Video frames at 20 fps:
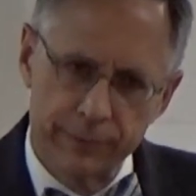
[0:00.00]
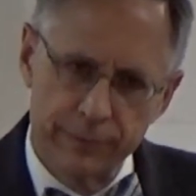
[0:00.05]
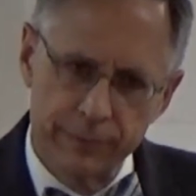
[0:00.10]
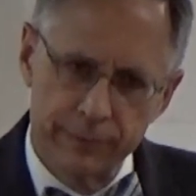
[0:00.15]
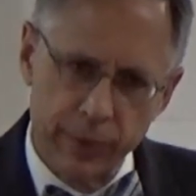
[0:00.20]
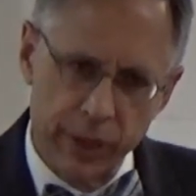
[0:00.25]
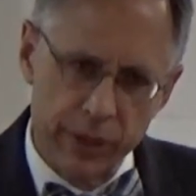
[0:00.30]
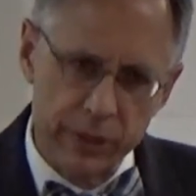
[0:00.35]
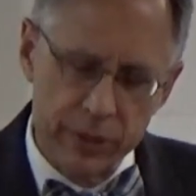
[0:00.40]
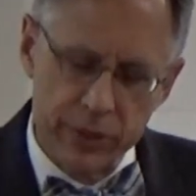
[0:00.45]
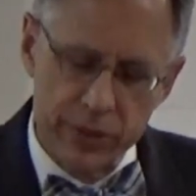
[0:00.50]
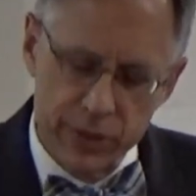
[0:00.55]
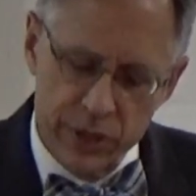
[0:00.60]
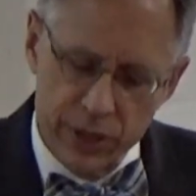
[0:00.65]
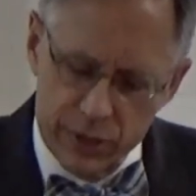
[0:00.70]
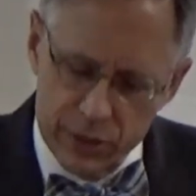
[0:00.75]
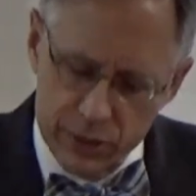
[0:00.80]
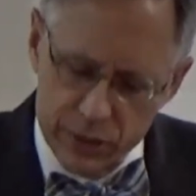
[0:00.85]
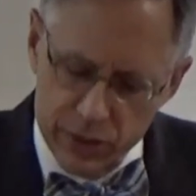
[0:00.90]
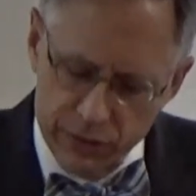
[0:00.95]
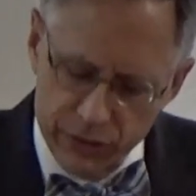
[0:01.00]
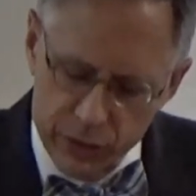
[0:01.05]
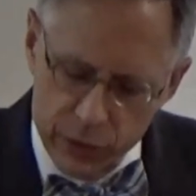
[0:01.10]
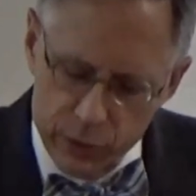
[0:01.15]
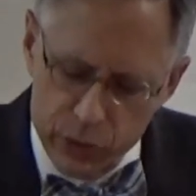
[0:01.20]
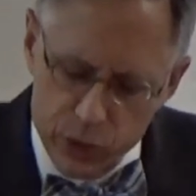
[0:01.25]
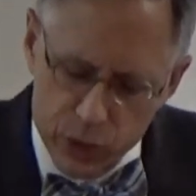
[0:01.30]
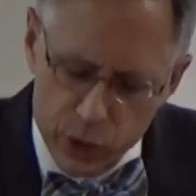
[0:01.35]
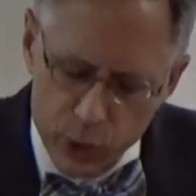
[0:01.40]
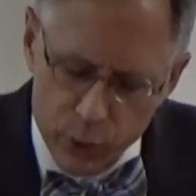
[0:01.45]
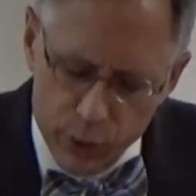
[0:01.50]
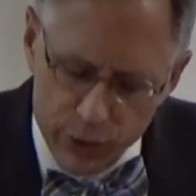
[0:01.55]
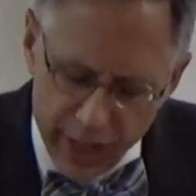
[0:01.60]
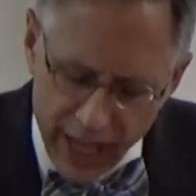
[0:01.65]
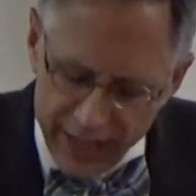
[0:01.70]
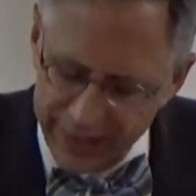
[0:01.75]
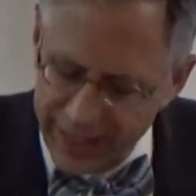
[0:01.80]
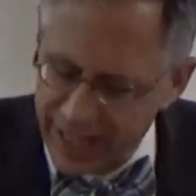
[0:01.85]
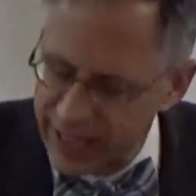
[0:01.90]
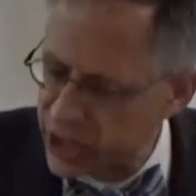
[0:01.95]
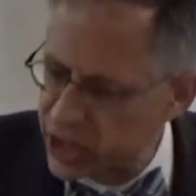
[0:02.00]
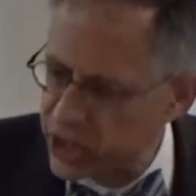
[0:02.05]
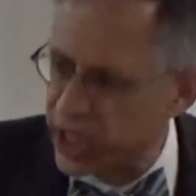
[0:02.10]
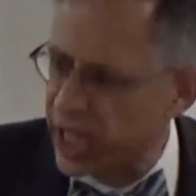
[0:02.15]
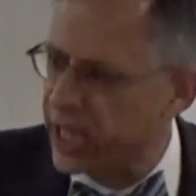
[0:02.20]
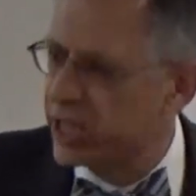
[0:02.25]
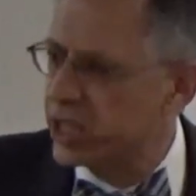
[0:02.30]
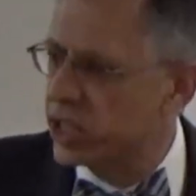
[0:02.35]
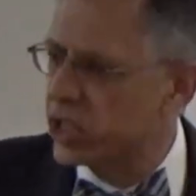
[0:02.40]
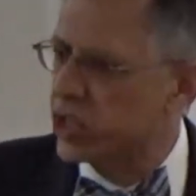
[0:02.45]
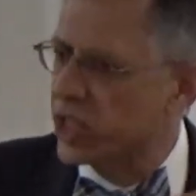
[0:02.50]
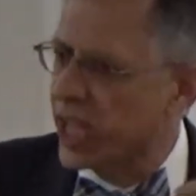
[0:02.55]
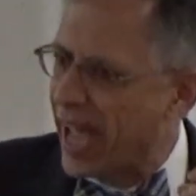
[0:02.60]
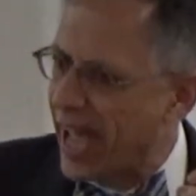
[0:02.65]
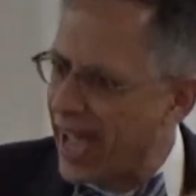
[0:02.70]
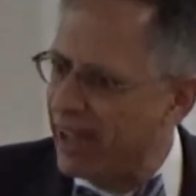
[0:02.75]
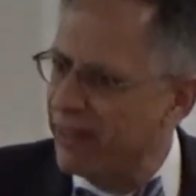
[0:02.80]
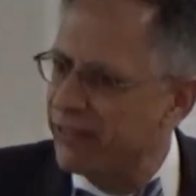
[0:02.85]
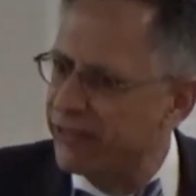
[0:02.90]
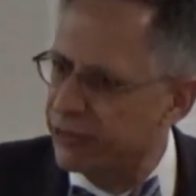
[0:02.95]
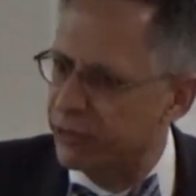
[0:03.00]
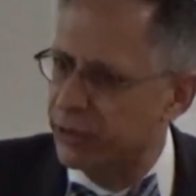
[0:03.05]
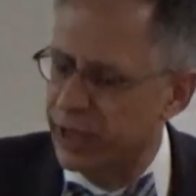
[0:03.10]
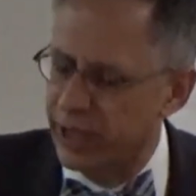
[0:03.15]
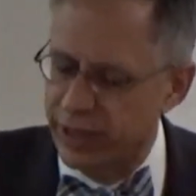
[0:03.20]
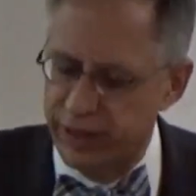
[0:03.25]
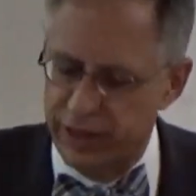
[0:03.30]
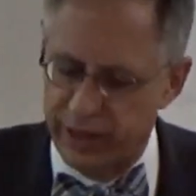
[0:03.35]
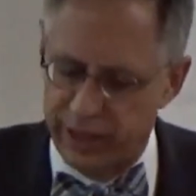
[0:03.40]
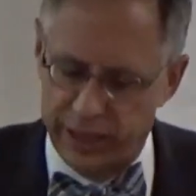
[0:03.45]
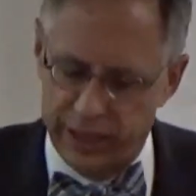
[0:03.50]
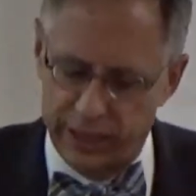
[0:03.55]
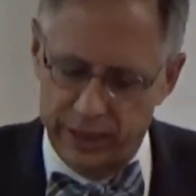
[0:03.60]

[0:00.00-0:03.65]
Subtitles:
Brothers and sisters, if you do that, that changes everything.